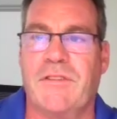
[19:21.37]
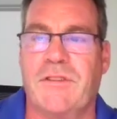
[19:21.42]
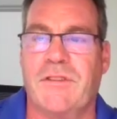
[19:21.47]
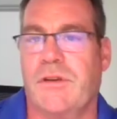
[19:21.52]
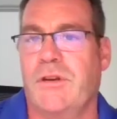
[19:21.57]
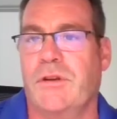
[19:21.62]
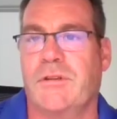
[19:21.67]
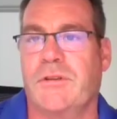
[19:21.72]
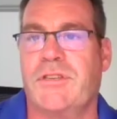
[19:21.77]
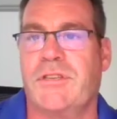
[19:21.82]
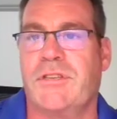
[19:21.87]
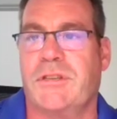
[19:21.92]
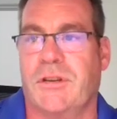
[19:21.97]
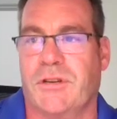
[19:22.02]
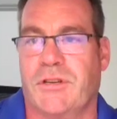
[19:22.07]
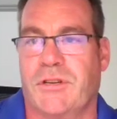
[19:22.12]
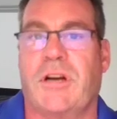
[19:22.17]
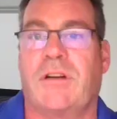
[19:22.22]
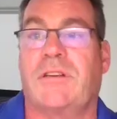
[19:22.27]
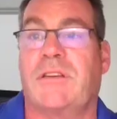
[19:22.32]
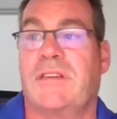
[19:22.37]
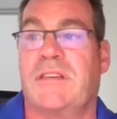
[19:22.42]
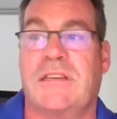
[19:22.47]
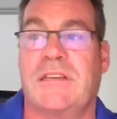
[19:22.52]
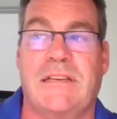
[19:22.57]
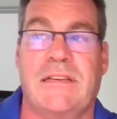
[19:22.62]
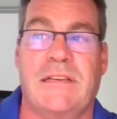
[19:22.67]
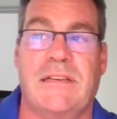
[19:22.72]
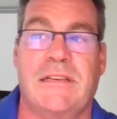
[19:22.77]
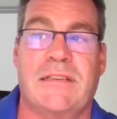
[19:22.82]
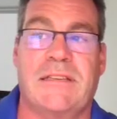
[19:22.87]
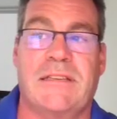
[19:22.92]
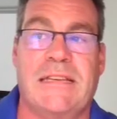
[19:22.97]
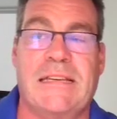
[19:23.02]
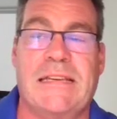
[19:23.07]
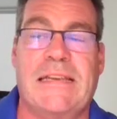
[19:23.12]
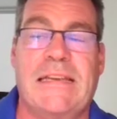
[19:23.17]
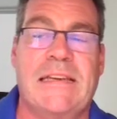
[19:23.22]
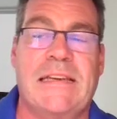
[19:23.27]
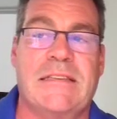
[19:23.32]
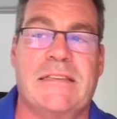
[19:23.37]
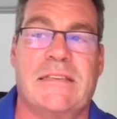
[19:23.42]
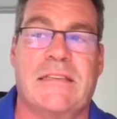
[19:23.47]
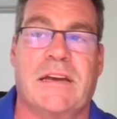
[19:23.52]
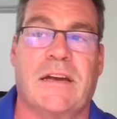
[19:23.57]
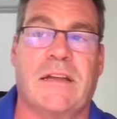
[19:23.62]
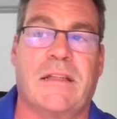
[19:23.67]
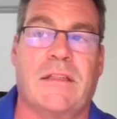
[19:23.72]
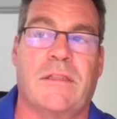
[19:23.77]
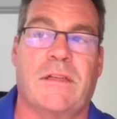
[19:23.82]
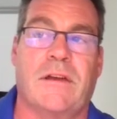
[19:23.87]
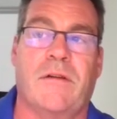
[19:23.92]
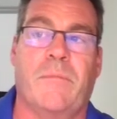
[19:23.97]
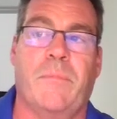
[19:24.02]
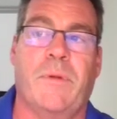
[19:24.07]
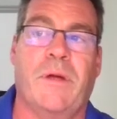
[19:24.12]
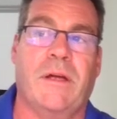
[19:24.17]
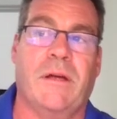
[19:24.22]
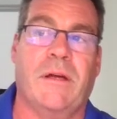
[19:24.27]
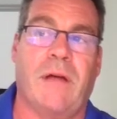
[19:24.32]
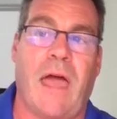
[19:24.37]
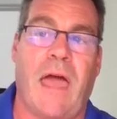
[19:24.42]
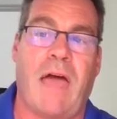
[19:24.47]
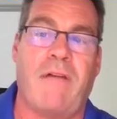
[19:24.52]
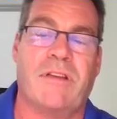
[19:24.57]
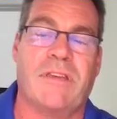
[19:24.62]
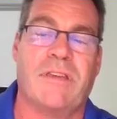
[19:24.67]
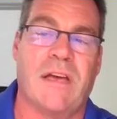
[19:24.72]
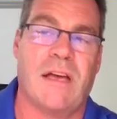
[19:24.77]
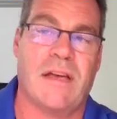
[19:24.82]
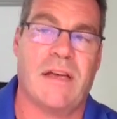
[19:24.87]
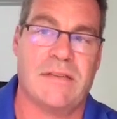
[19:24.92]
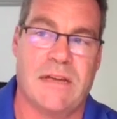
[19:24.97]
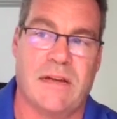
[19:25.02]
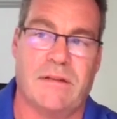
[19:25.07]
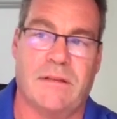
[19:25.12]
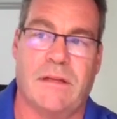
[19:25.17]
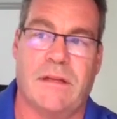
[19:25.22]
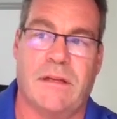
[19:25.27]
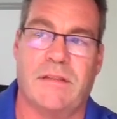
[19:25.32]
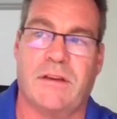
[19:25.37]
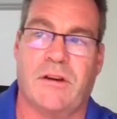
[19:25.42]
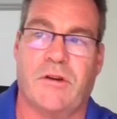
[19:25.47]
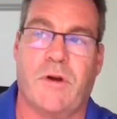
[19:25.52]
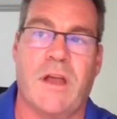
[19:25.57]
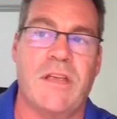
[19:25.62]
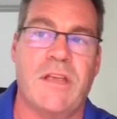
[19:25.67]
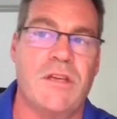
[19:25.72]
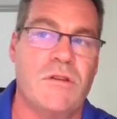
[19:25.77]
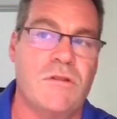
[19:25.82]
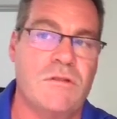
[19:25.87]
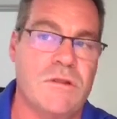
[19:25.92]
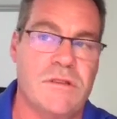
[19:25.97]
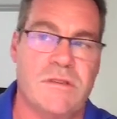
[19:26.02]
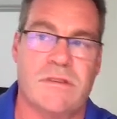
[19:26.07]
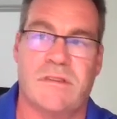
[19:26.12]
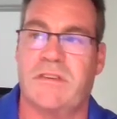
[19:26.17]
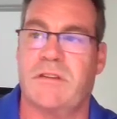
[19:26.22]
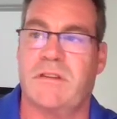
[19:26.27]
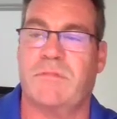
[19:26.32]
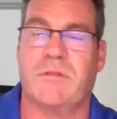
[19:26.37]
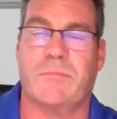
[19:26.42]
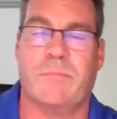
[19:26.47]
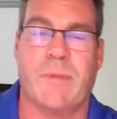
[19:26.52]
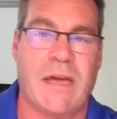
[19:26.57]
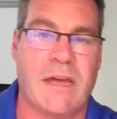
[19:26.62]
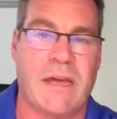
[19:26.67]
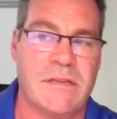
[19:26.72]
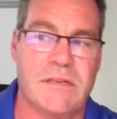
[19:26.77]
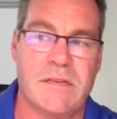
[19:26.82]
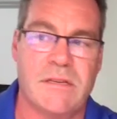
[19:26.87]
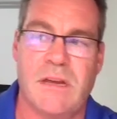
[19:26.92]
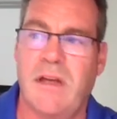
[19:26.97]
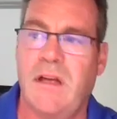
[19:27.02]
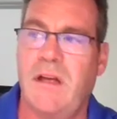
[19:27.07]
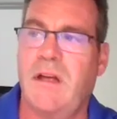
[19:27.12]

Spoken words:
So you'll start to see these CDs that are being advertised at the credit unions and some of the banks,